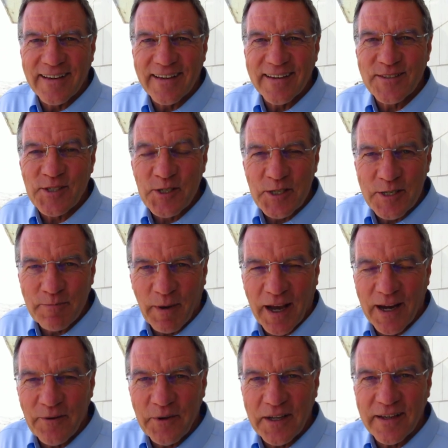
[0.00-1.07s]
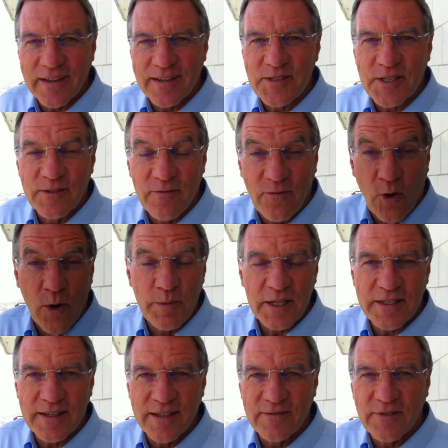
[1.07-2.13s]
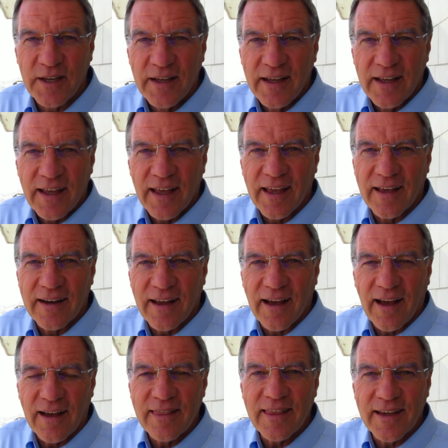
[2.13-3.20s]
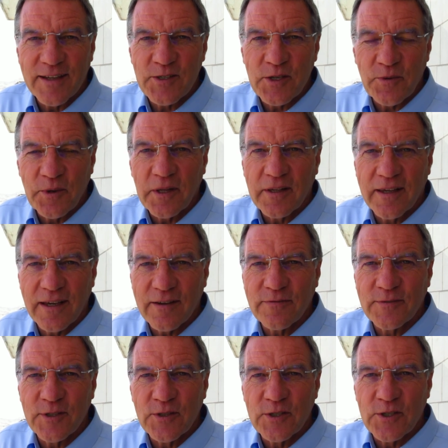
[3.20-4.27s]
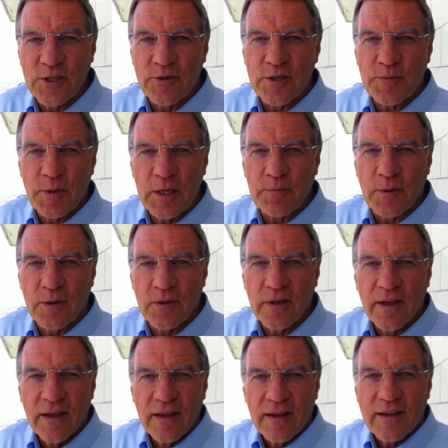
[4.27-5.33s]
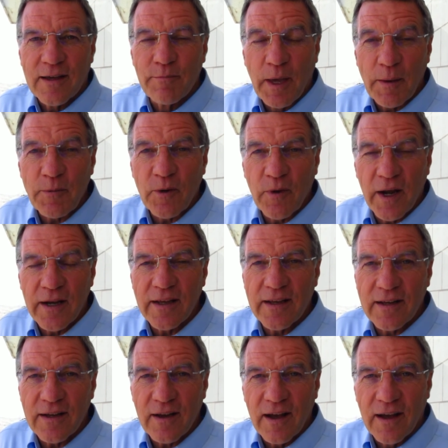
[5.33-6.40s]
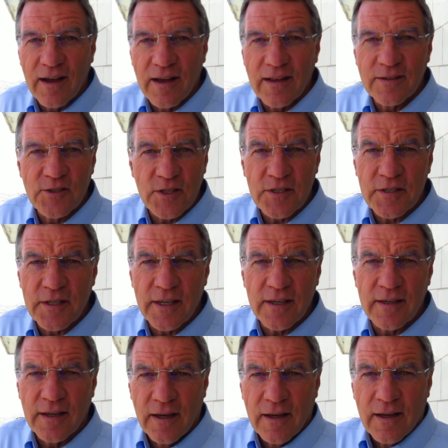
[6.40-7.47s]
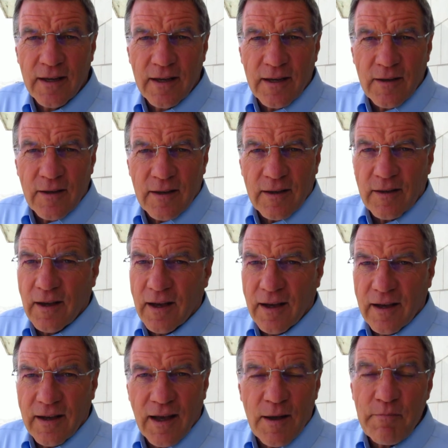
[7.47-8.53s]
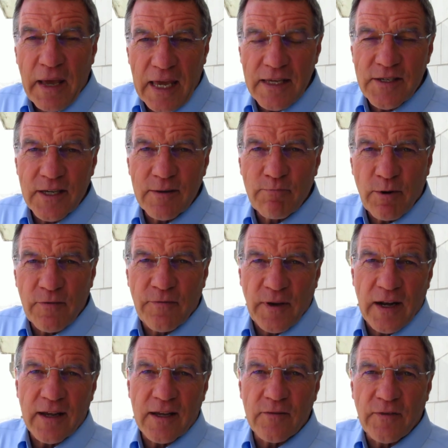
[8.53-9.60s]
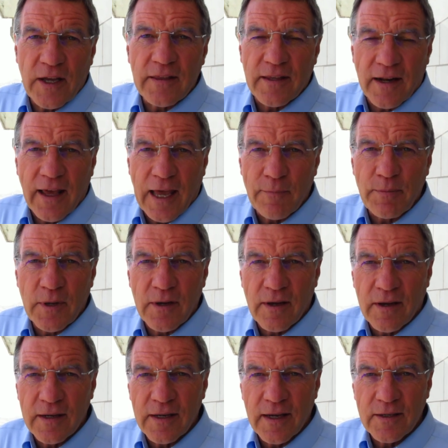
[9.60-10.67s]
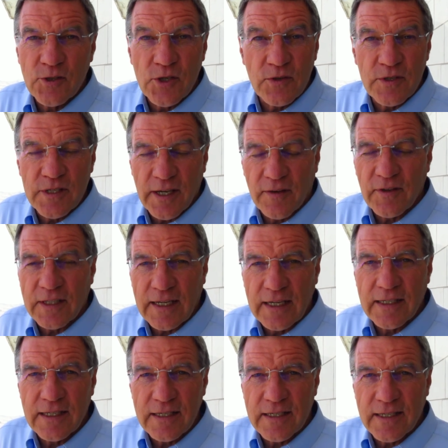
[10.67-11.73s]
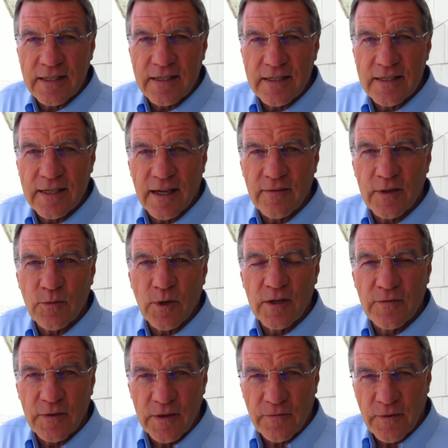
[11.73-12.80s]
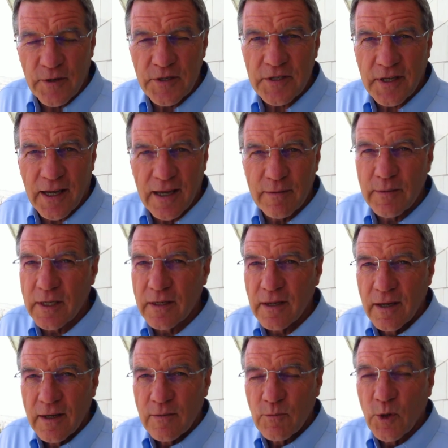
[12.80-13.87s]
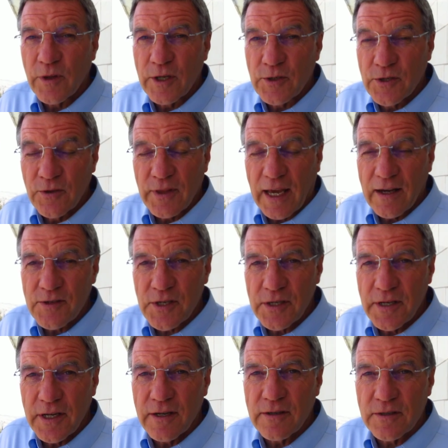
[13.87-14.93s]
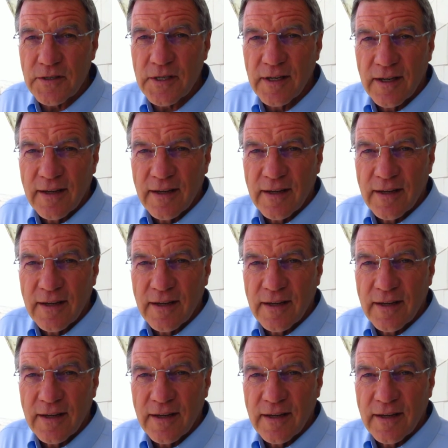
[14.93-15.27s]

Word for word: It's inspiring, it's informative, and I think it's a real gift to the Jewish people, commemorating just the amazing prophetic event that happened on June 7, 1967, when for the first time in more than 2,000 years